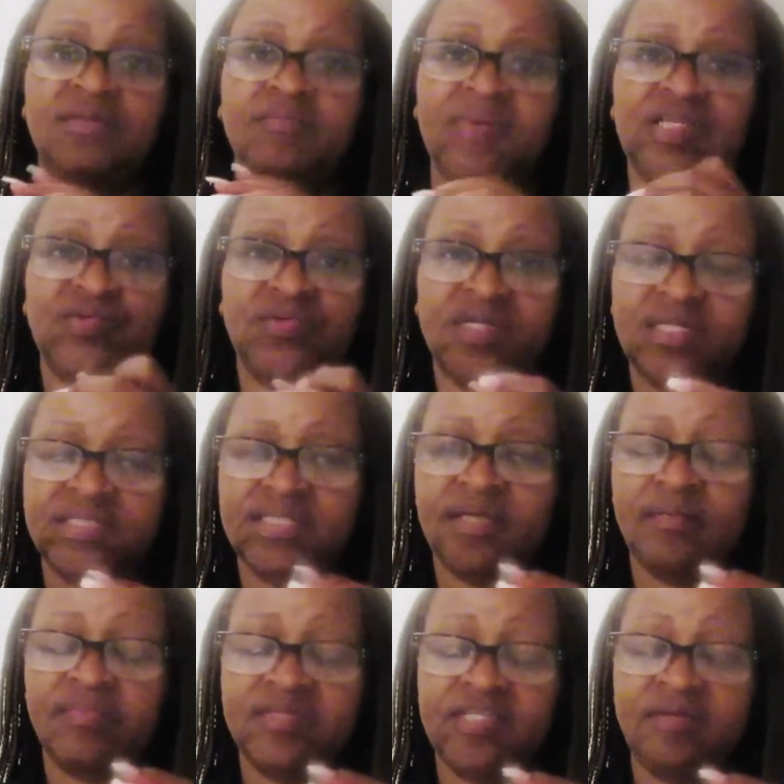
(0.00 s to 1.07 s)
my daughter is
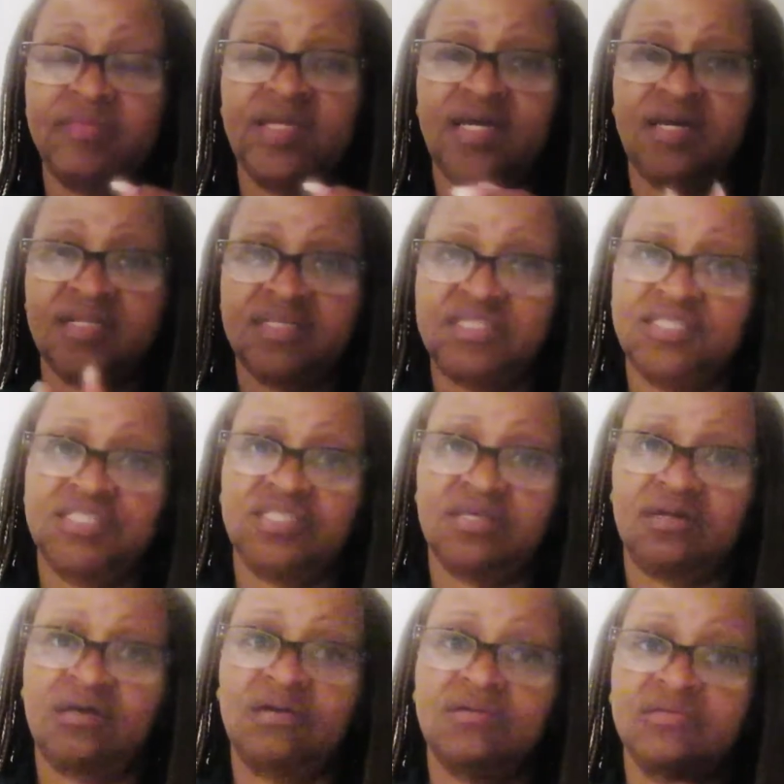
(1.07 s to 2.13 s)
an epidemiologist,
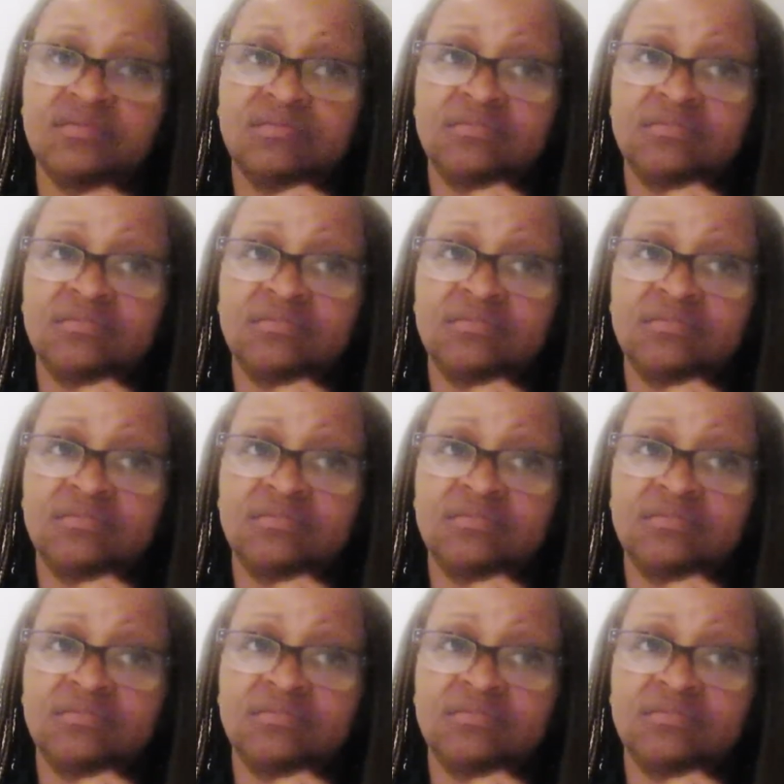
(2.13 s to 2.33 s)
y'all.